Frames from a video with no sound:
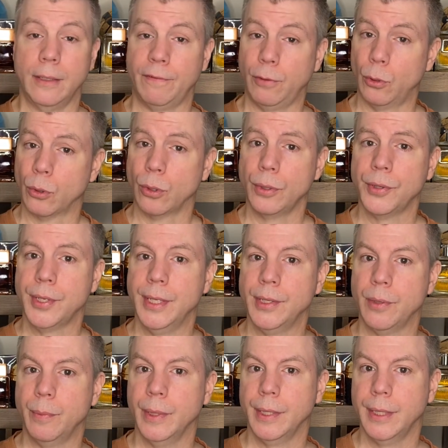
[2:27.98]
floral
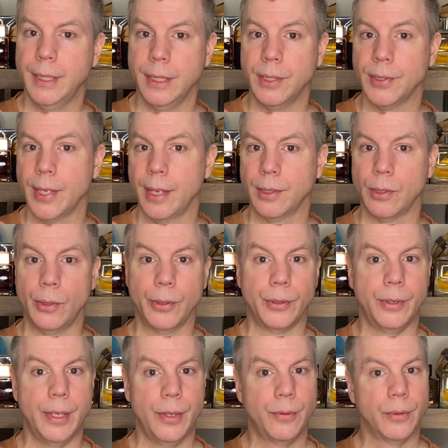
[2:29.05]
sensibility to Santal
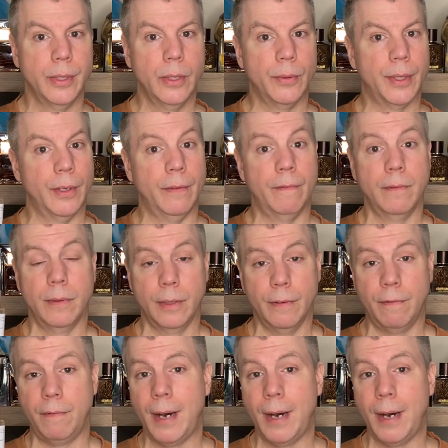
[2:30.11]
33 with the